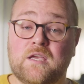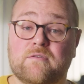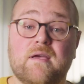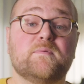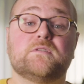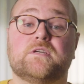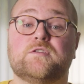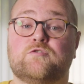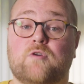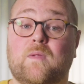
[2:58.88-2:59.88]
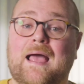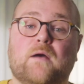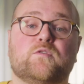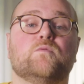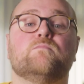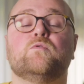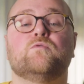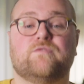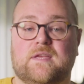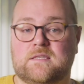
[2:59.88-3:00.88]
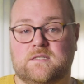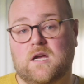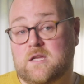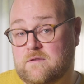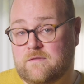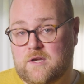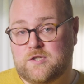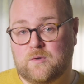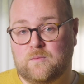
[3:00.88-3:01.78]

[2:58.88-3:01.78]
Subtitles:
You're able to control how you move inside the virtual